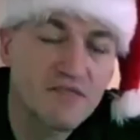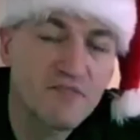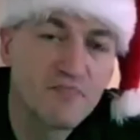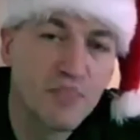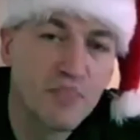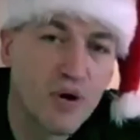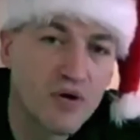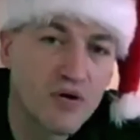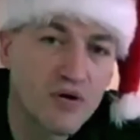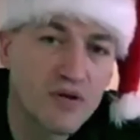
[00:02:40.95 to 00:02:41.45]
it's
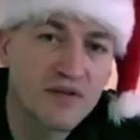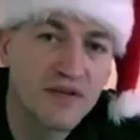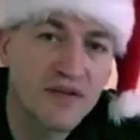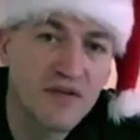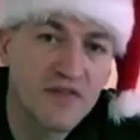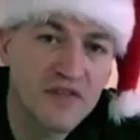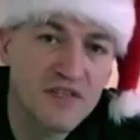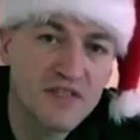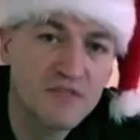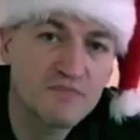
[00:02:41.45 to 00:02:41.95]
important
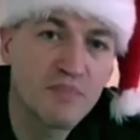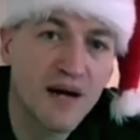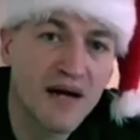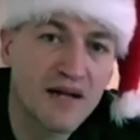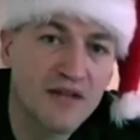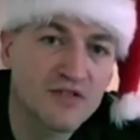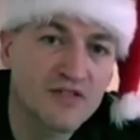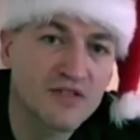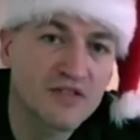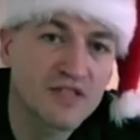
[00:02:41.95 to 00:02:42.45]
that these
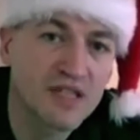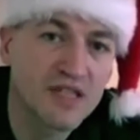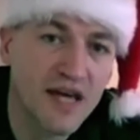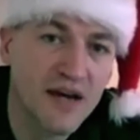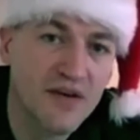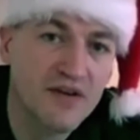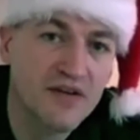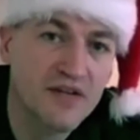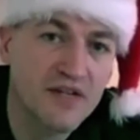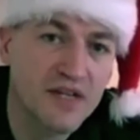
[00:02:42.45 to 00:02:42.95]
batteries
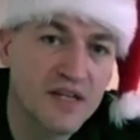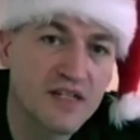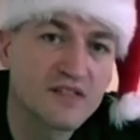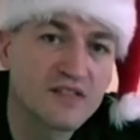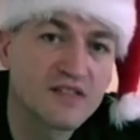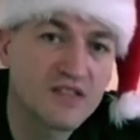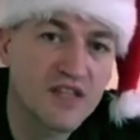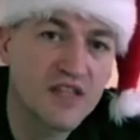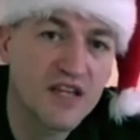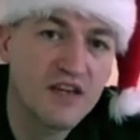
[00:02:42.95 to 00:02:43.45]
are carried in
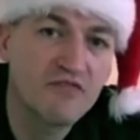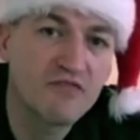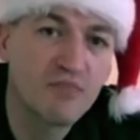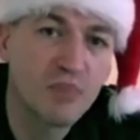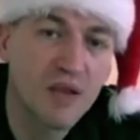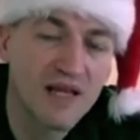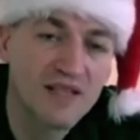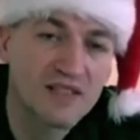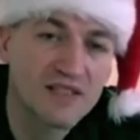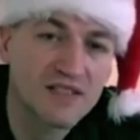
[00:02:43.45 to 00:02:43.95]
safe
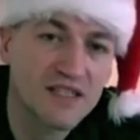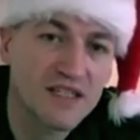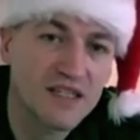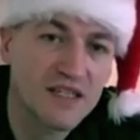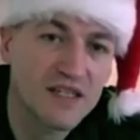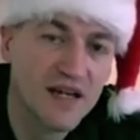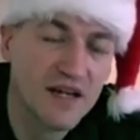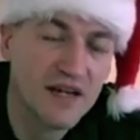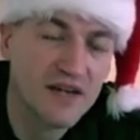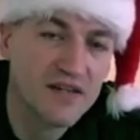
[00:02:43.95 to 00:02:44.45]
plastic
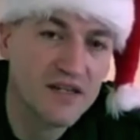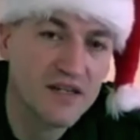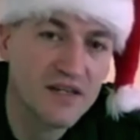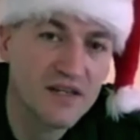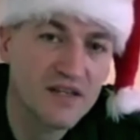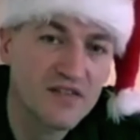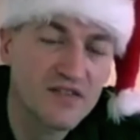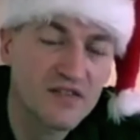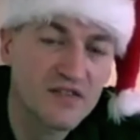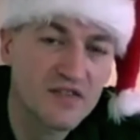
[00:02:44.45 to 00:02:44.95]
carry
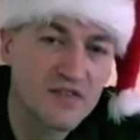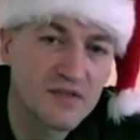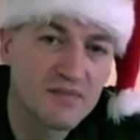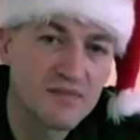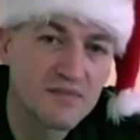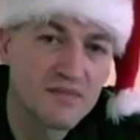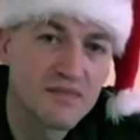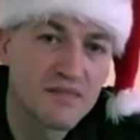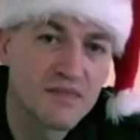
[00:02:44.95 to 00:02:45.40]
cases.